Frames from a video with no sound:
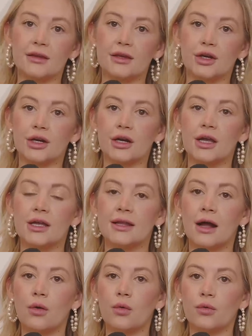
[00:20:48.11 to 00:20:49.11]
You're
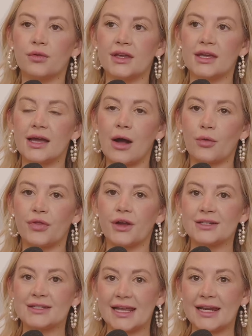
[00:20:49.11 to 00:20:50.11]
not only out there
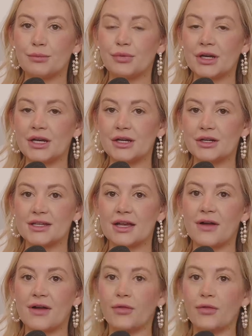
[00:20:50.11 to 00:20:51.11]
dating, putting yourself
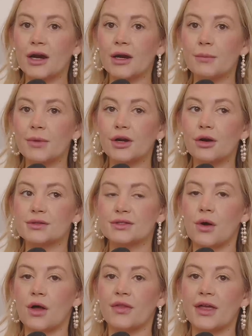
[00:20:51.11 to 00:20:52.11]
out there, but you're also
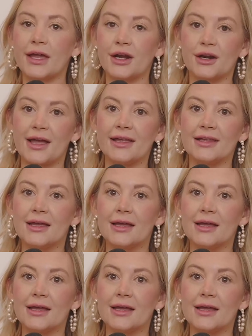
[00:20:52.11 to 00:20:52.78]
on the internet